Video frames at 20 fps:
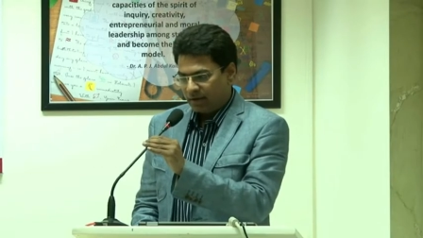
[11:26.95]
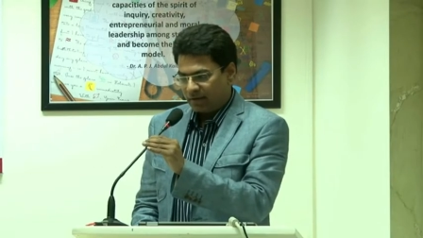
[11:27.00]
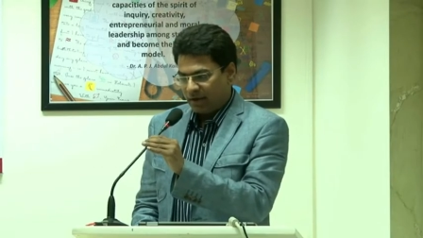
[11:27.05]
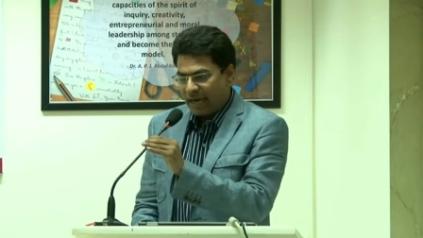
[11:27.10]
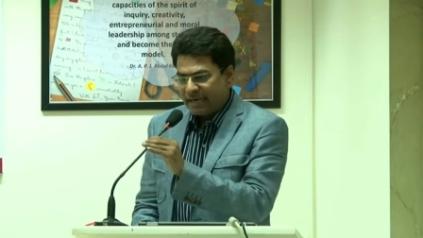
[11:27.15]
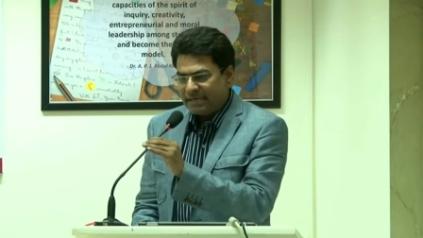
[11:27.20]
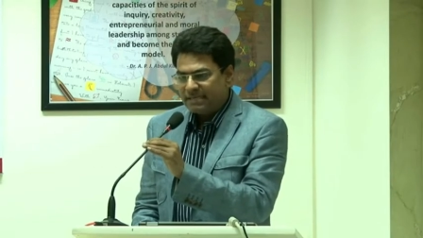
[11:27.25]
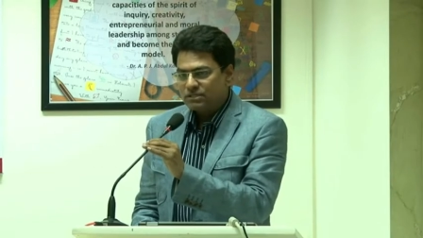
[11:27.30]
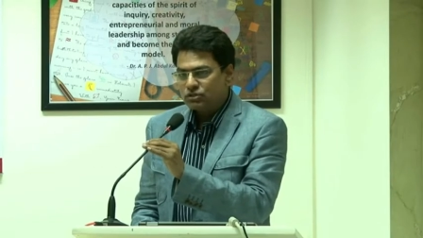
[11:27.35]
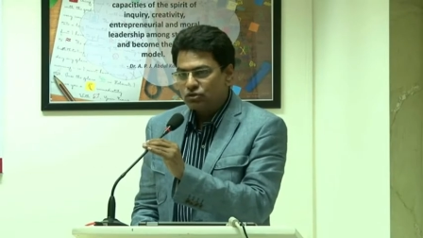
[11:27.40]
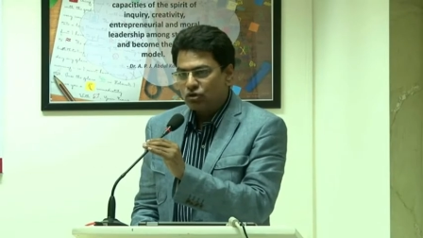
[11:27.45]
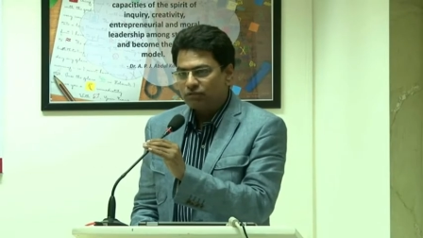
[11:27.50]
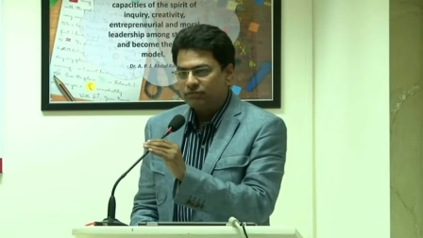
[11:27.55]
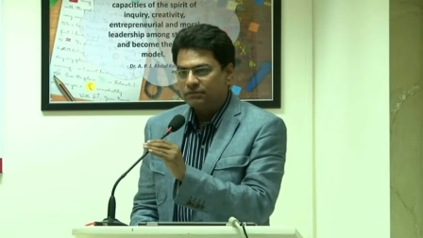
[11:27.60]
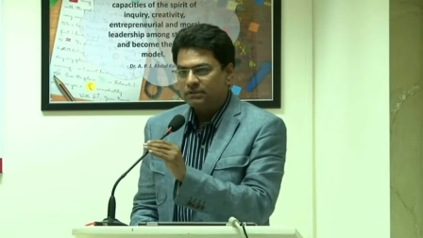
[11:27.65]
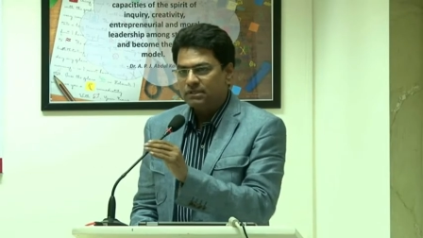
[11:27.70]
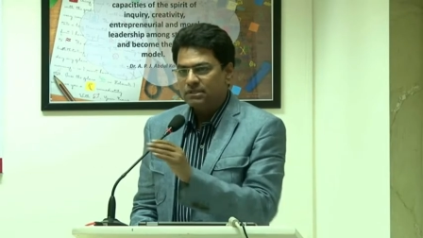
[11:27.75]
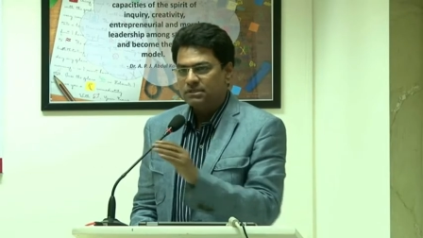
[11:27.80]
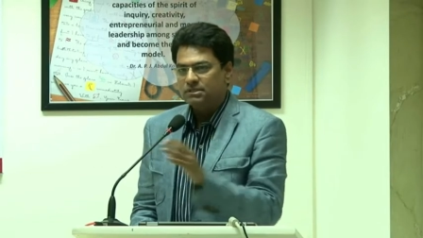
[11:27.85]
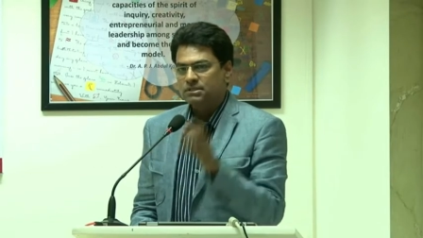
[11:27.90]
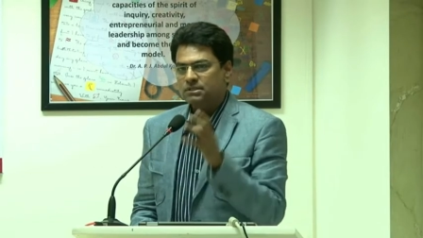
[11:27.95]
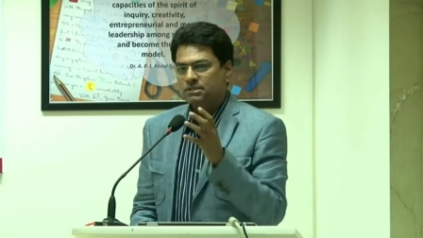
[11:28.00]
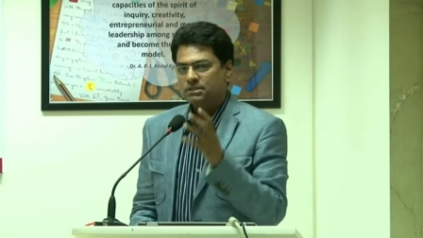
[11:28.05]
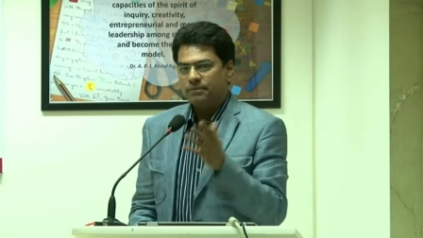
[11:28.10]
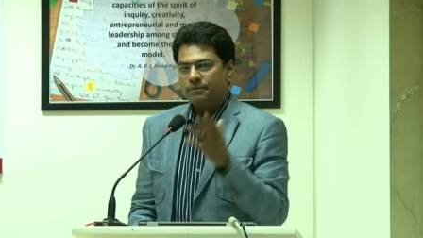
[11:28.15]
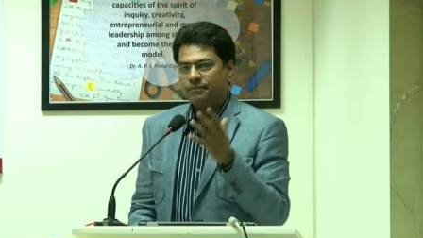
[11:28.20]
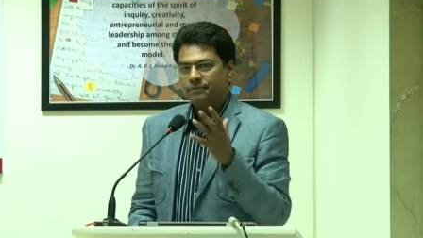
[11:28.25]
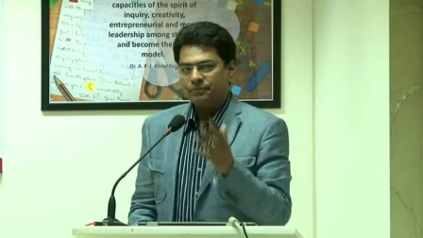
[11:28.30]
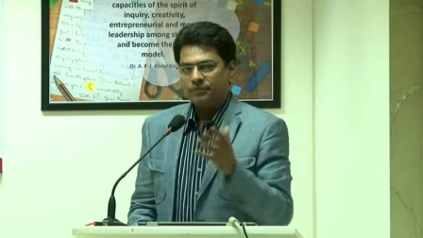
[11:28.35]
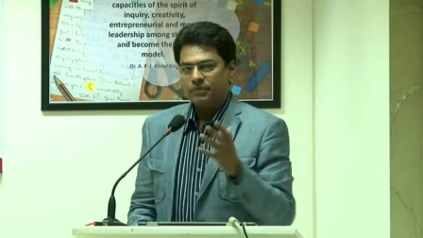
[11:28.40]
rise of this
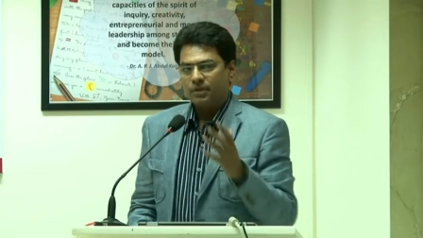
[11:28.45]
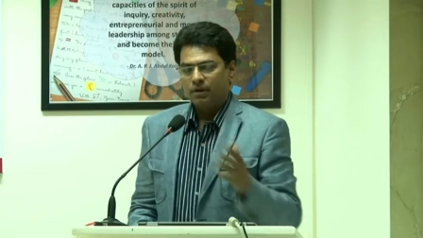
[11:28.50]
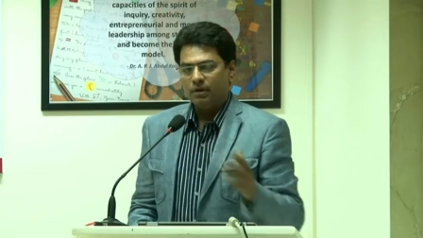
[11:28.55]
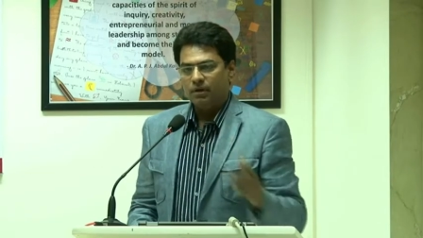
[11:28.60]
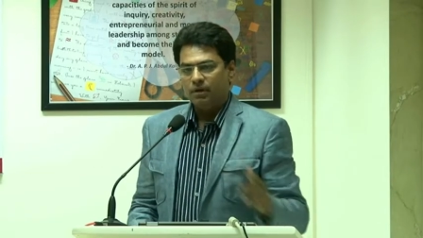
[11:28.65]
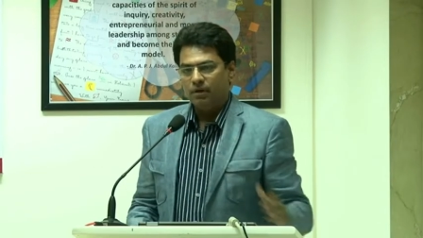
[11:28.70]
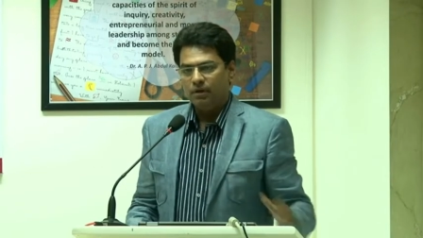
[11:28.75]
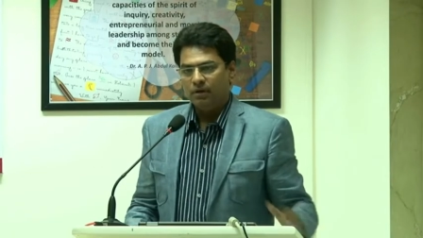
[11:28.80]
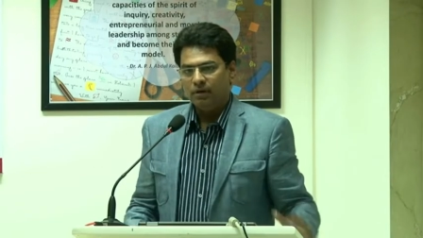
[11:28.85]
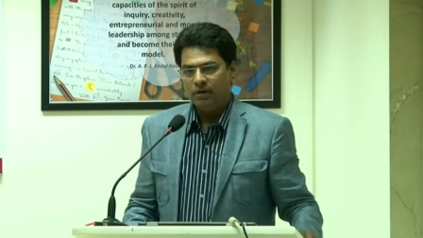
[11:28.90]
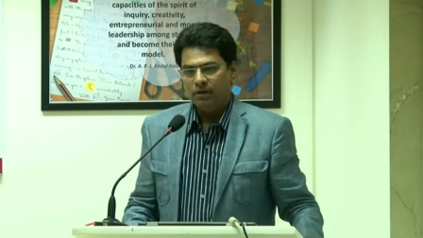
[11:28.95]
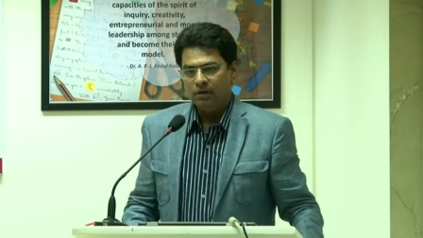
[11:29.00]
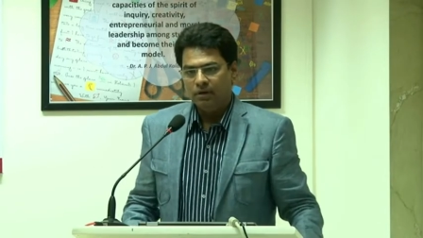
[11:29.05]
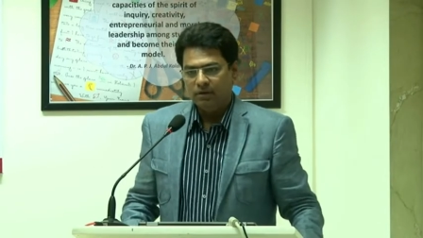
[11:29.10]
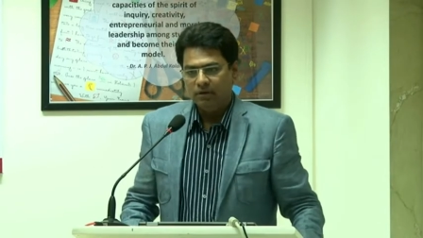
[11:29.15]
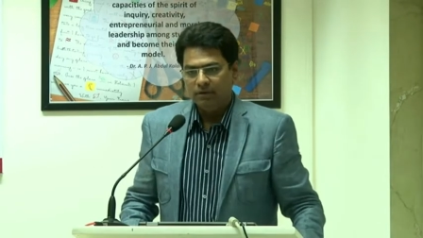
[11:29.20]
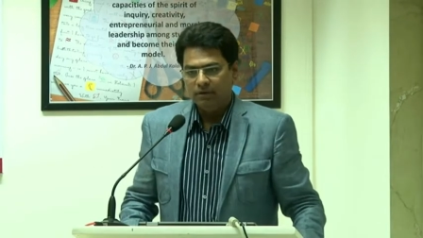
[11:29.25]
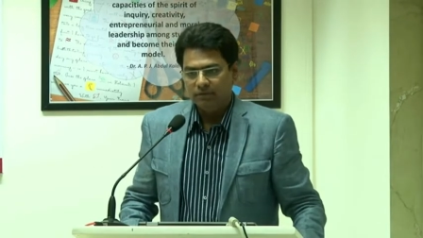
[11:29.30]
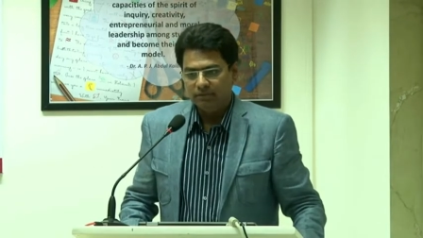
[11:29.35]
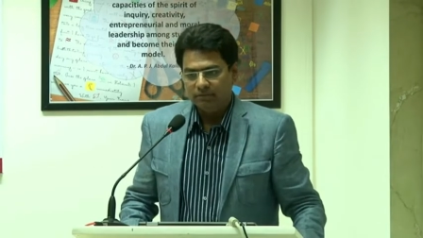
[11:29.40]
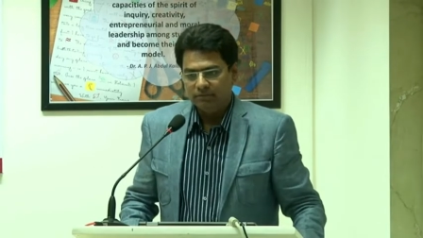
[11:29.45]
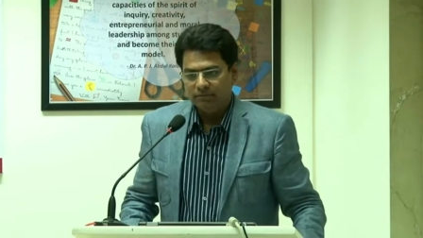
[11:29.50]
uh,